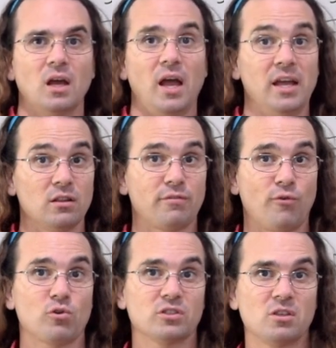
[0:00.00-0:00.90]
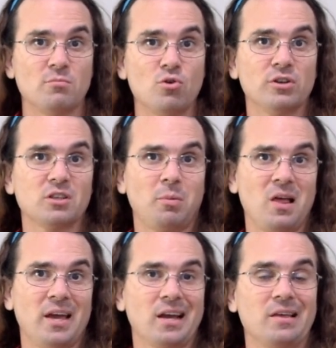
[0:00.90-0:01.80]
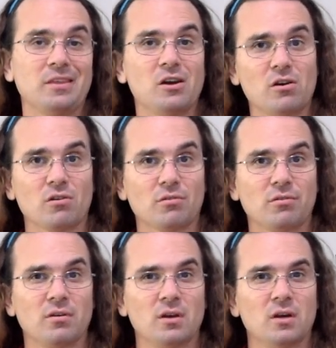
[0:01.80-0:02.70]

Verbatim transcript: and the force the Moon is applying on the Earth.